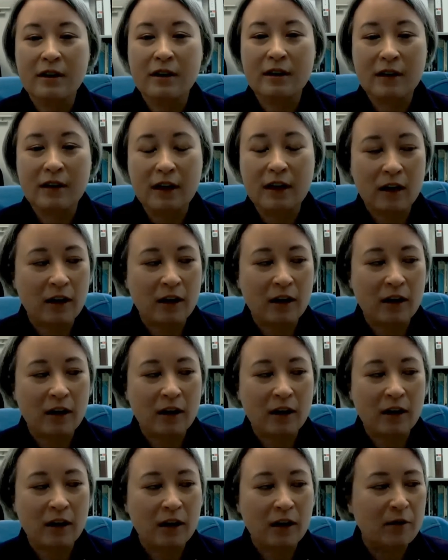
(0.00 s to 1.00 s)

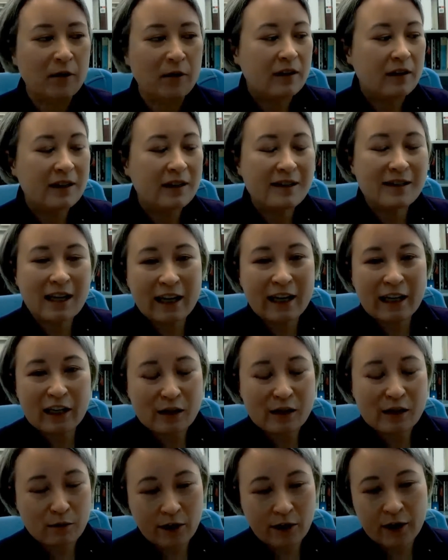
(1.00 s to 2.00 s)
the
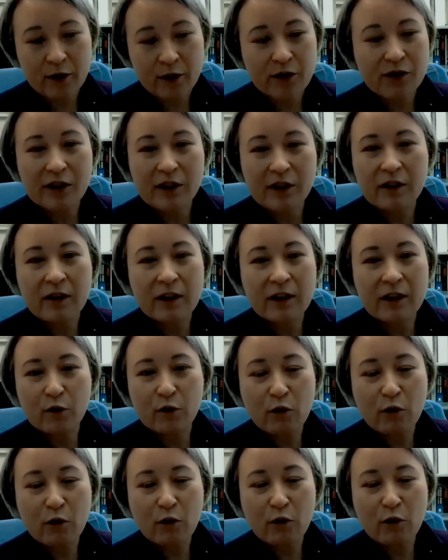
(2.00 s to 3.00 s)
science writers and
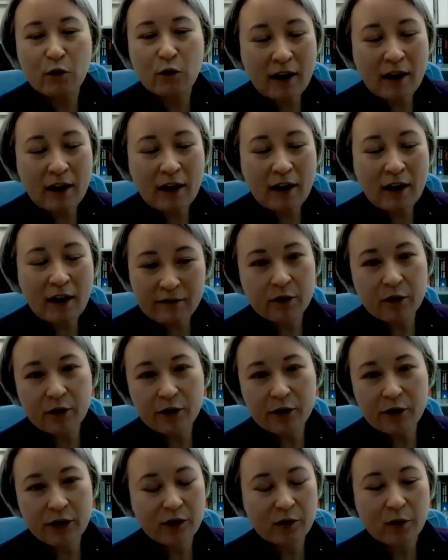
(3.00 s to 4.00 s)
graphics people
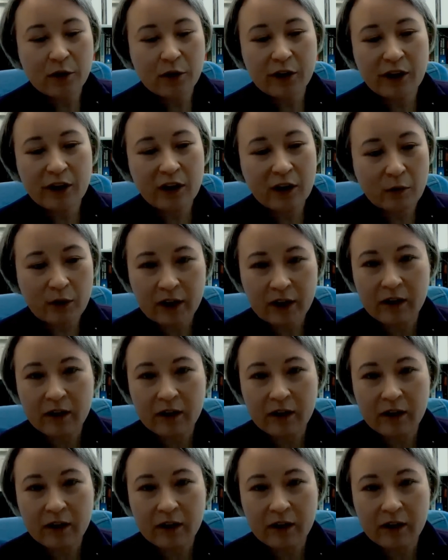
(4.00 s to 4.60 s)
that you're working with.